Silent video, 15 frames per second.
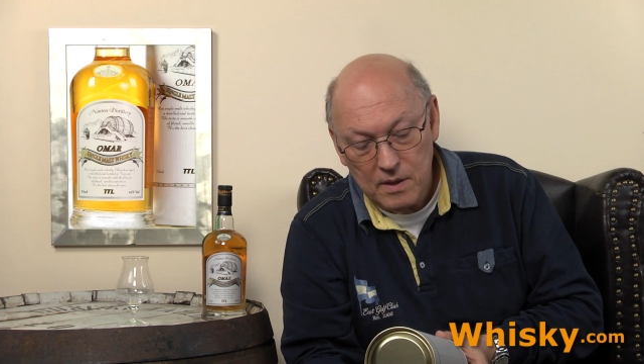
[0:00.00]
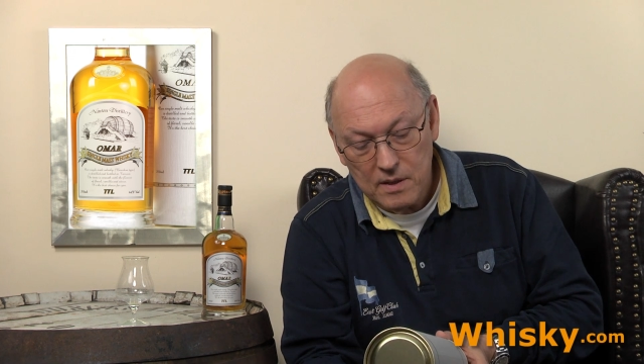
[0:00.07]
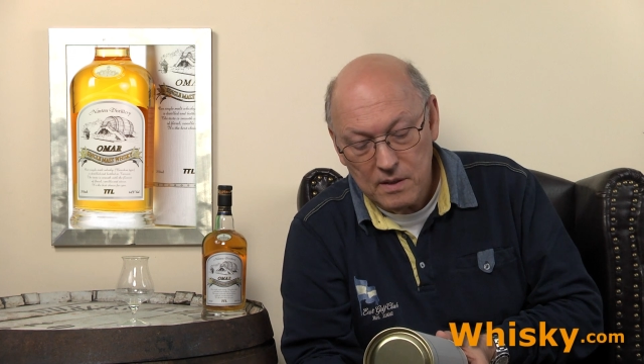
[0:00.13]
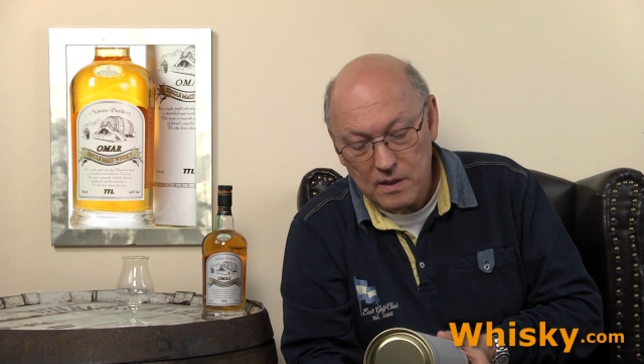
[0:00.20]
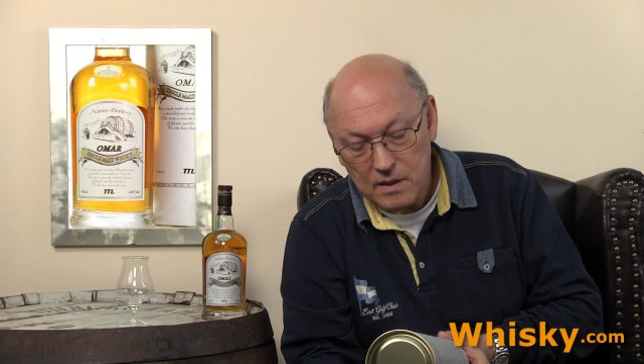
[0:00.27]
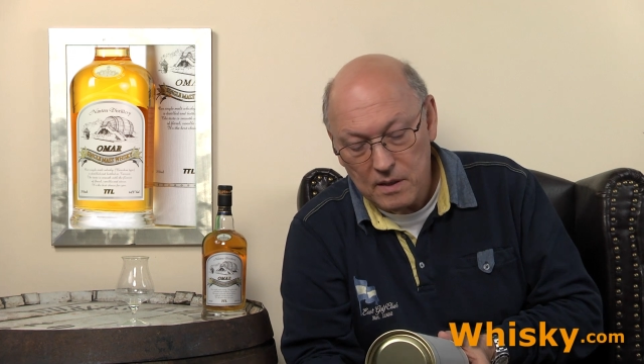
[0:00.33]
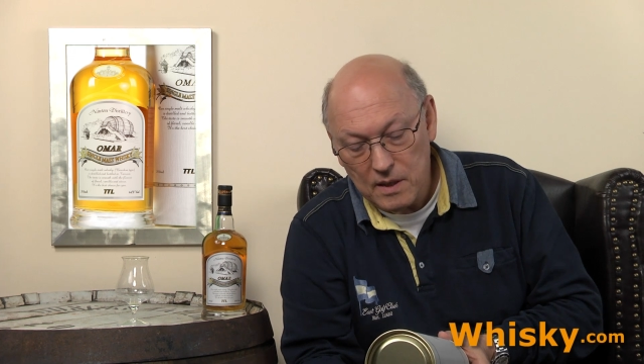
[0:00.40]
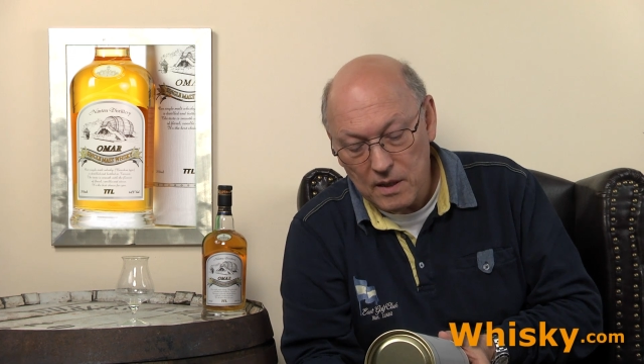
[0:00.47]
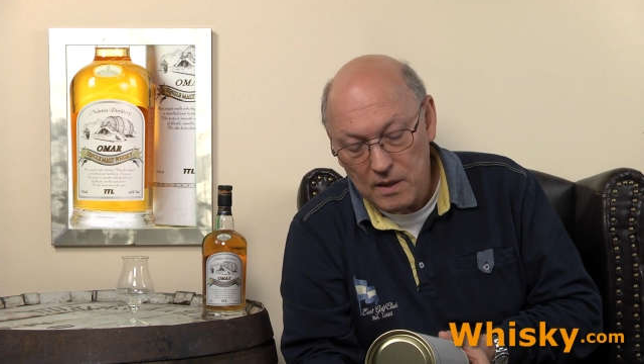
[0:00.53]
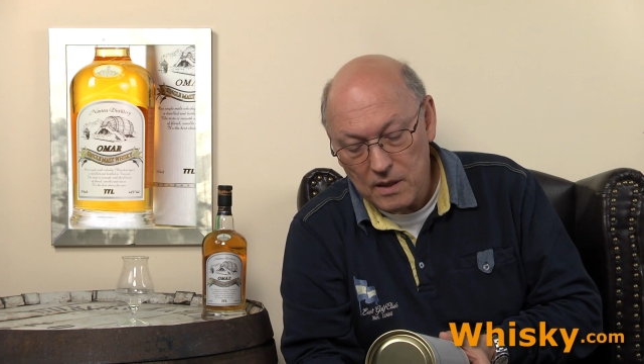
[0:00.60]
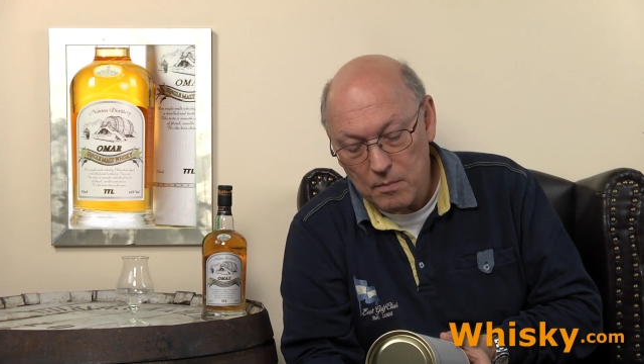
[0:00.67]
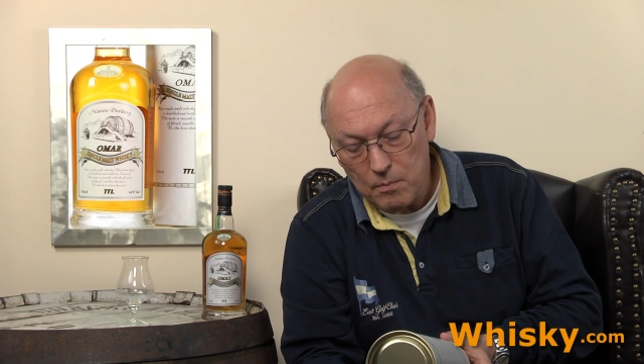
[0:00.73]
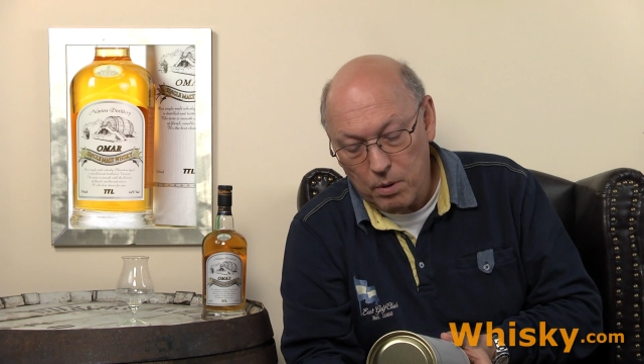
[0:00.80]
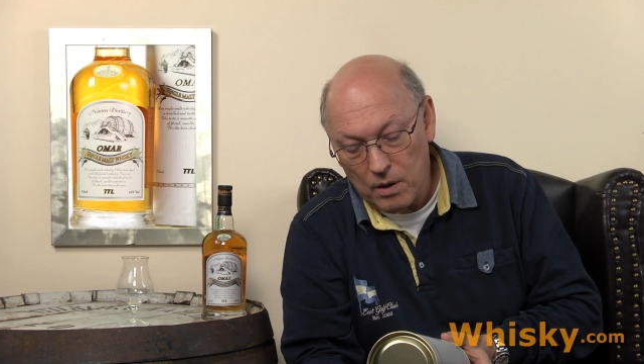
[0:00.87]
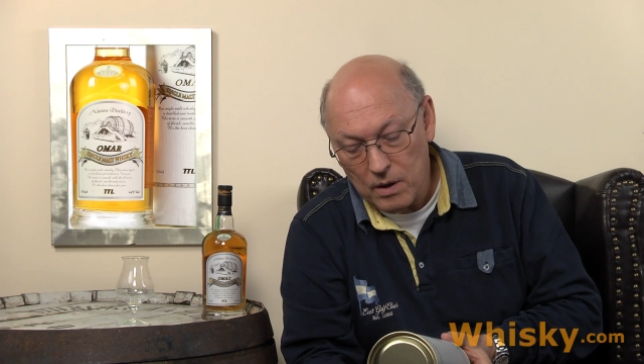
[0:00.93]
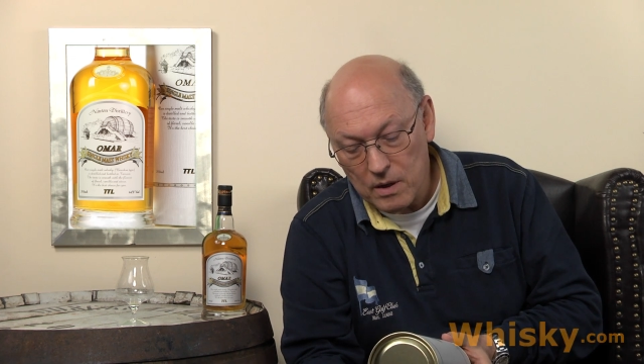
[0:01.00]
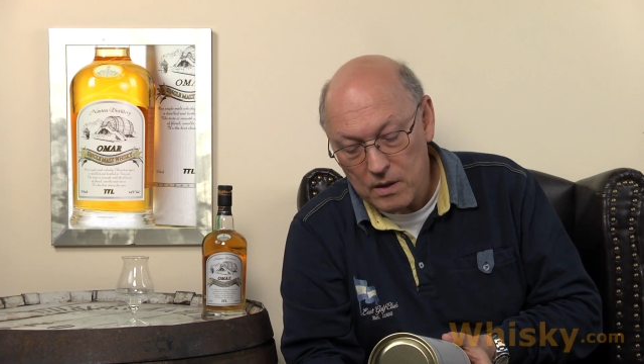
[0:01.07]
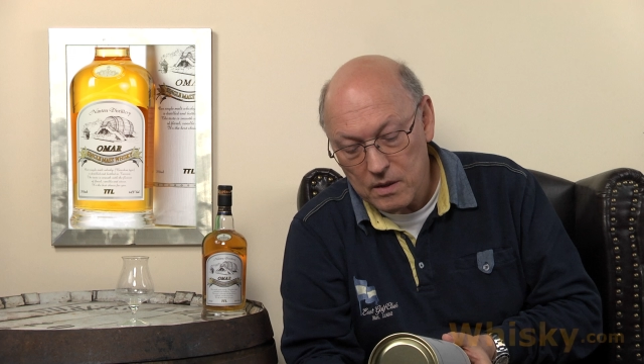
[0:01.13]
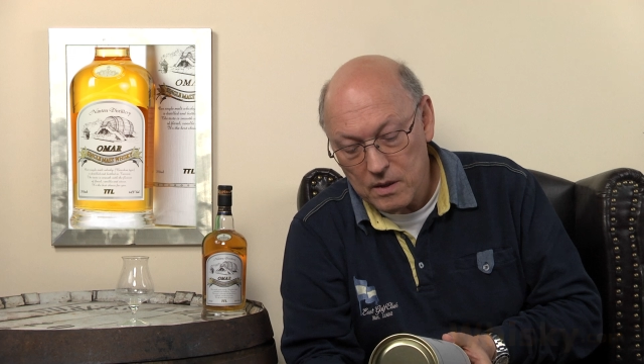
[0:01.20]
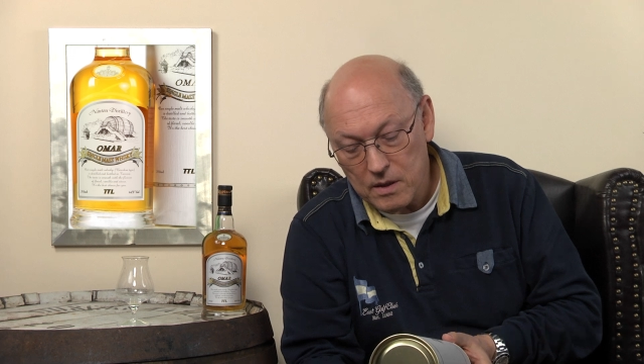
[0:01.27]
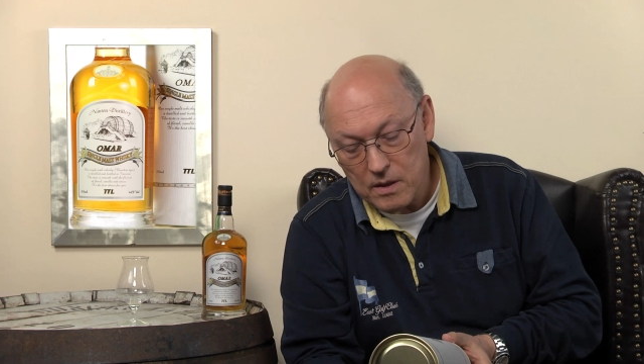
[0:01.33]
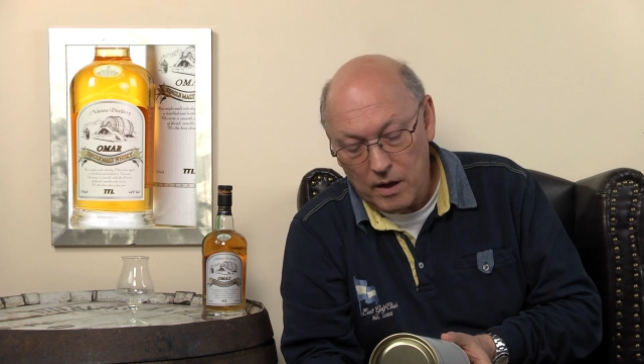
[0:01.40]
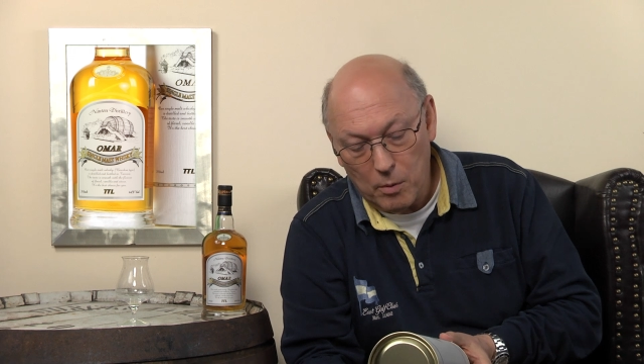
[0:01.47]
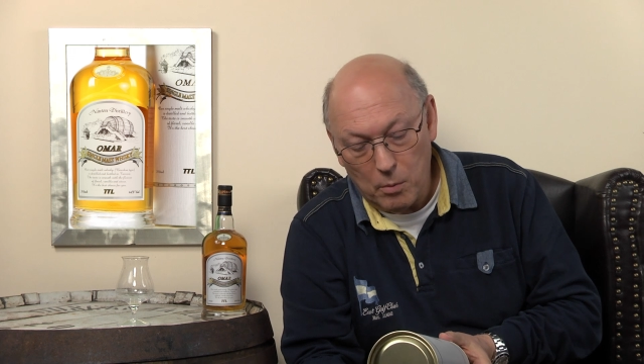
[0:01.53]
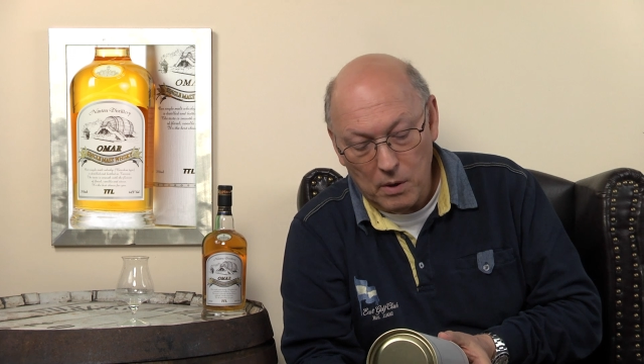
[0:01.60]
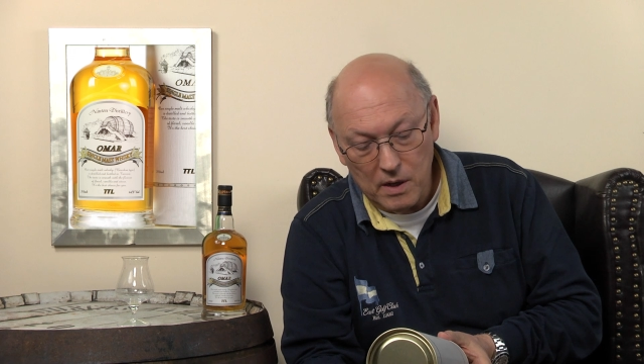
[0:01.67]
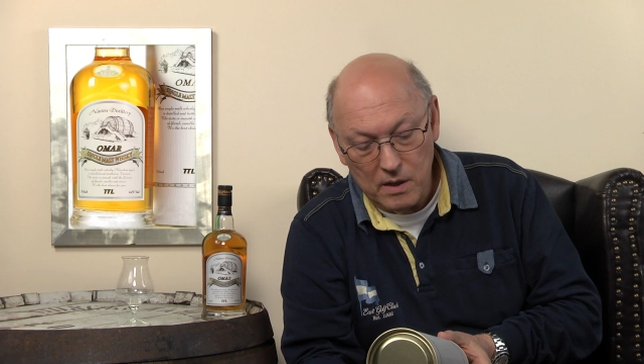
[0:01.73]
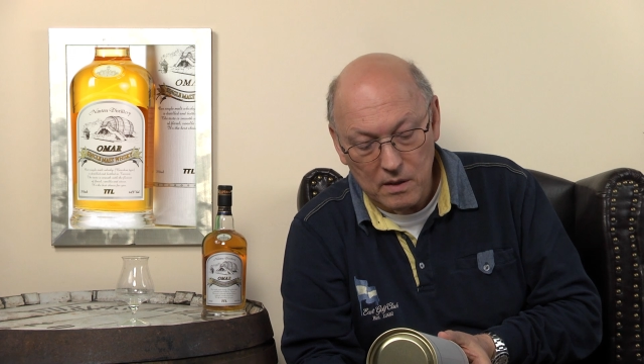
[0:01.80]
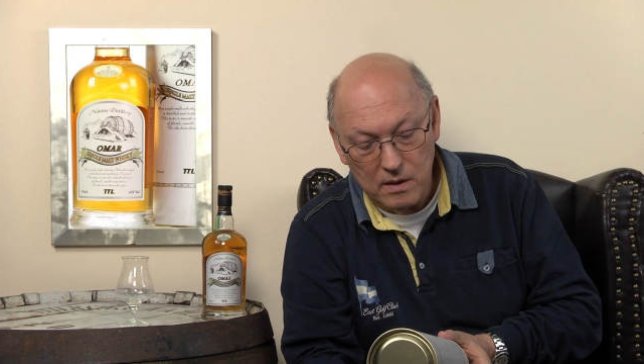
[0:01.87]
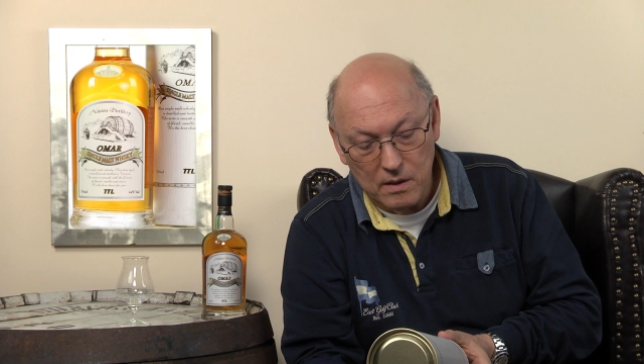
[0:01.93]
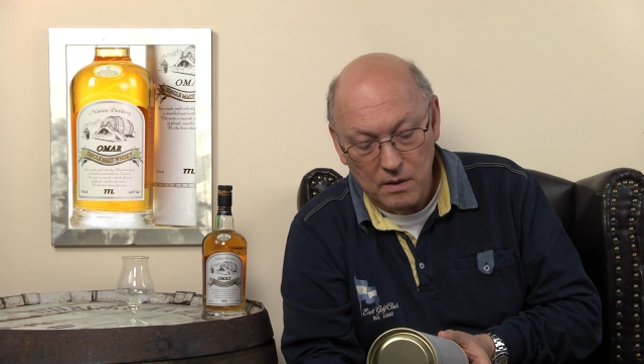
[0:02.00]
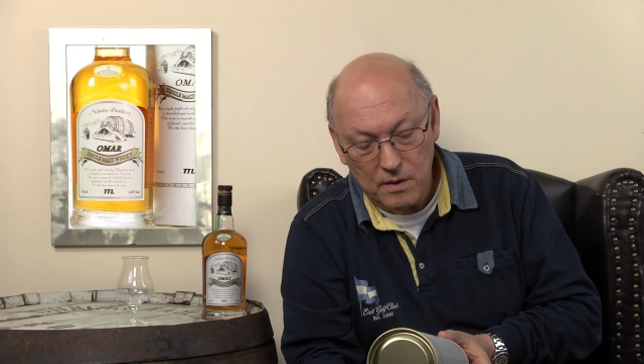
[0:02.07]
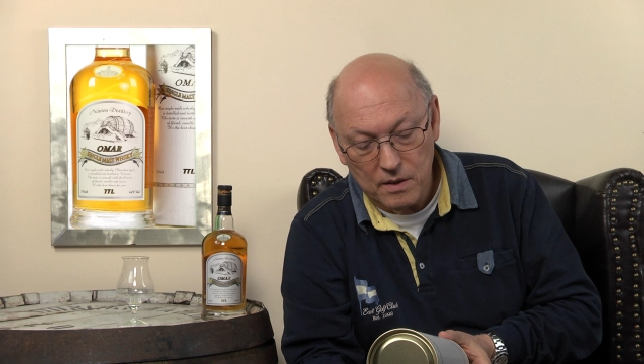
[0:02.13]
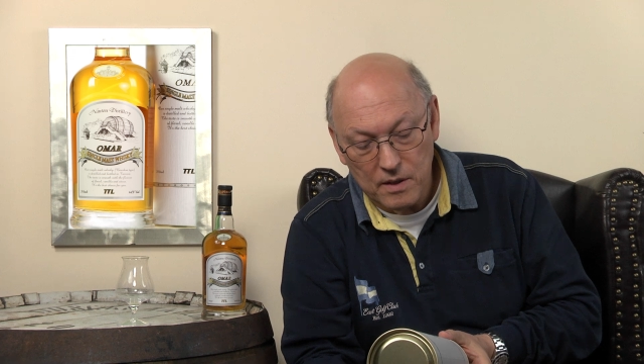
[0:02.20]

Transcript: is distilled and bottled in Taiwan.